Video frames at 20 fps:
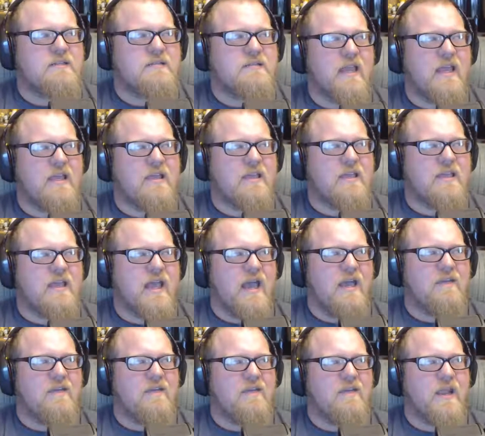lately
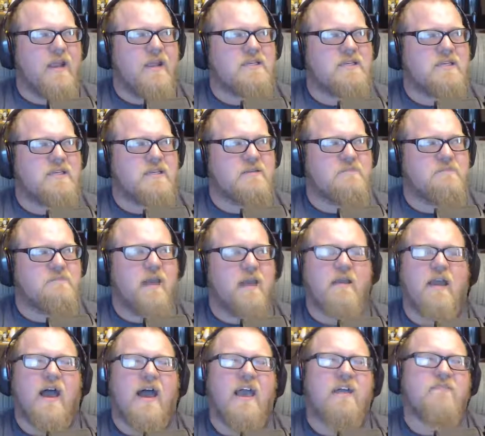I've been
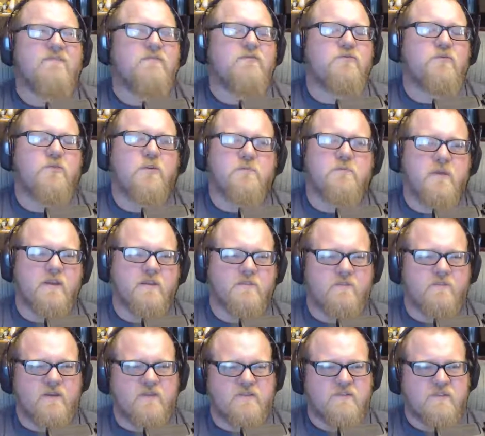I have a real big
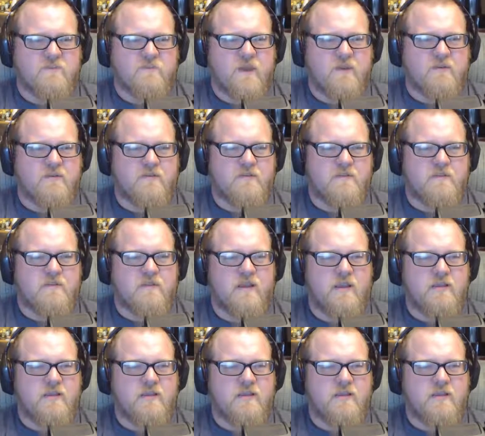fear of spiders,